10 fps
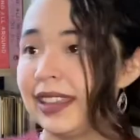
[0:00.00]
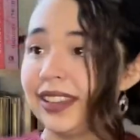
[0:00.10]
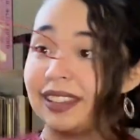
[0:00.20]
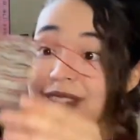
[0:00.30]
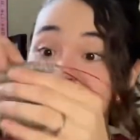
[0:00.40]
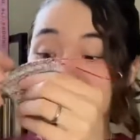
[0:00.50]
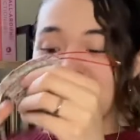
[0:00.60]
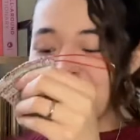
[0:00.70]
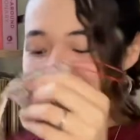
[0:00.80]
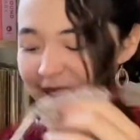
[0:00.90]
It goes
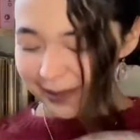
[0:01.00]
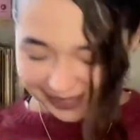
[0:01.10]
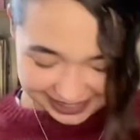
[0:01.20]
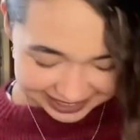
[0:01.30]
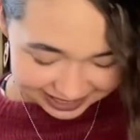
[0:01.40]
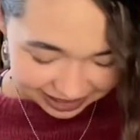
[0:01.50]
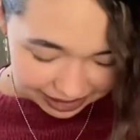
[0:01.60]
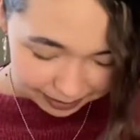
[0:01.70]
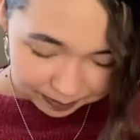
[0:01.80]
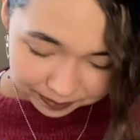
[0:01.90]
great with this
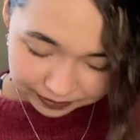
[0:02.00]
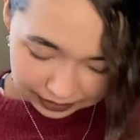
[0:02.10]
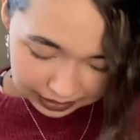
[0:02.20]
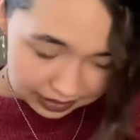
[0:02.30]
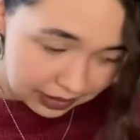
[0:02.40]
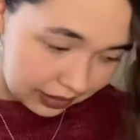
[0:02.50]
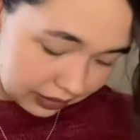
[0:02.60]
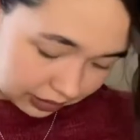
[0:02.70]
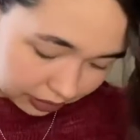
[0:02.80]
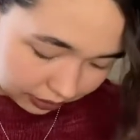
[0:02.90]
yarn.
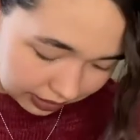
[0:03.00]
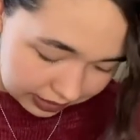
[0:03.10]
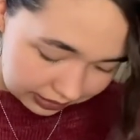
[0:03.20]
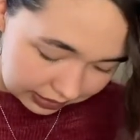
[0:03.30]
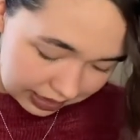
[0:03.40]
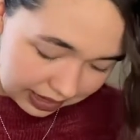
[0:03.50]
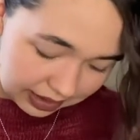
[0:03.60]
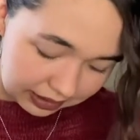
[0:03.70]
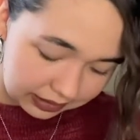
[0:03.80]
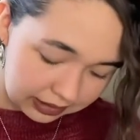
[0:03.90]
So this
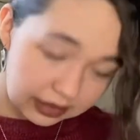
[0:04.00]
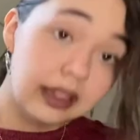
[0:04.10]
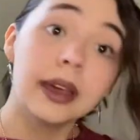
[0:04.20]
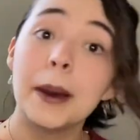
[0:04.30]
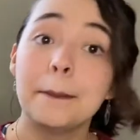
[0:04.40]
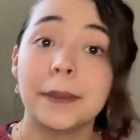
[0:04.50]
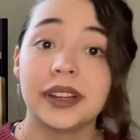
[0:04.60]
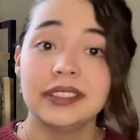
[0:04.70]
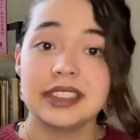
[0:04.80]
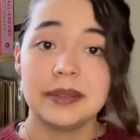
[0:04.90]
is
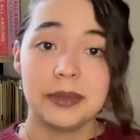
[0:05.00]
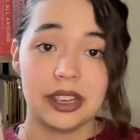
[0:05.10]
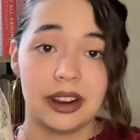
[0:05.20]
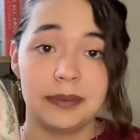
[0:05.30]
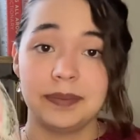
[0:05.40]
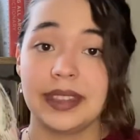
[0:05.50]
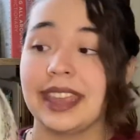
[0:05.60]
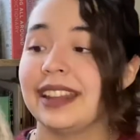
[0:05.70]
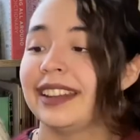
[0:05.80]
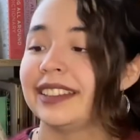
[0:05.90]
Mondim yarn.
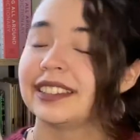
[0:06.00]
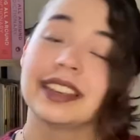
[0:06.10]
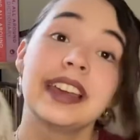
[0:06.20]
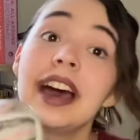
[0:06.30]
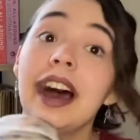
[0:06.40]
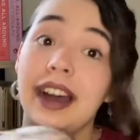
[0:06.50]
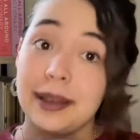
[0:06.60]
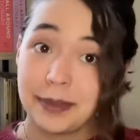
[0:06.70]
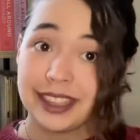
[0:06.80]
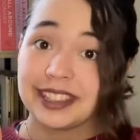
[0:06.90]
It is, I
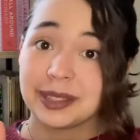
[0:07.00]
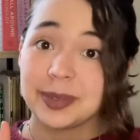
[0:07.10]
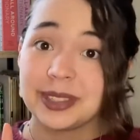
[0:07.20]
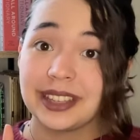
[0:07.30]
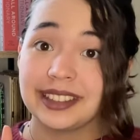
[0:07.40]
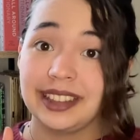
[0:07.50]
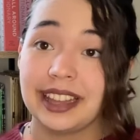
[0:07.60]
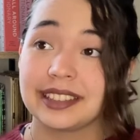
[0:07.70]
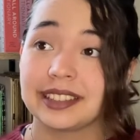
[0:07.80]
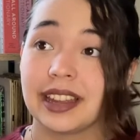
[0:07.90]
made this mistake
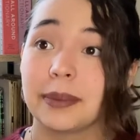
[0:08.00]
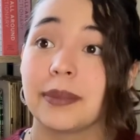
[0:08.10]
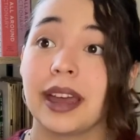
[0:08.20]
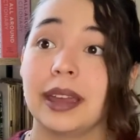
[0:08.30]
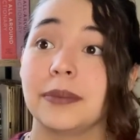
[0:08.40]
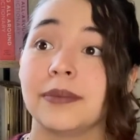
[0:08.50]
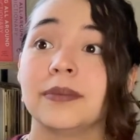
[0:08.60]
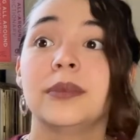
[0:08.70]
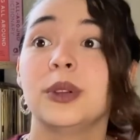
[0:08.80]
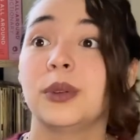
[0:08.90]
last time. I'm
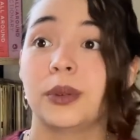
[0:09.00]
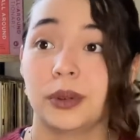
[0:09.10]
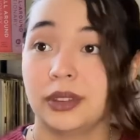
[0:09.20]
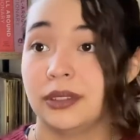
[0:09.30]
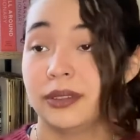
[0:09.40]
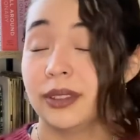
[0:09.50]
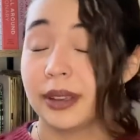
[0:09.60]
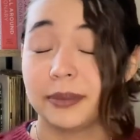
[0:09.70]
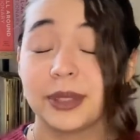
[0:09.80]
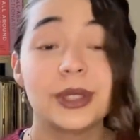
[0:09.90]
going,
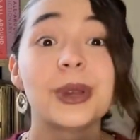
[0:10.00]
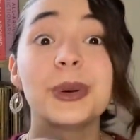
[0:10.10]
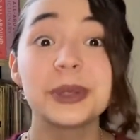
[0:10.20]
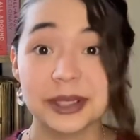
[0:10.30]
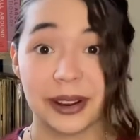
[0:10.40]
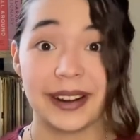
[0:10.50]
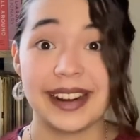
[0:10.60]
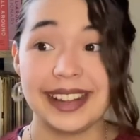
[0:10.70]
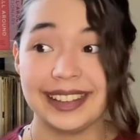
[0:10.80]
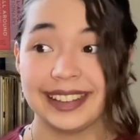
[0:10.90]
I'm so sorry.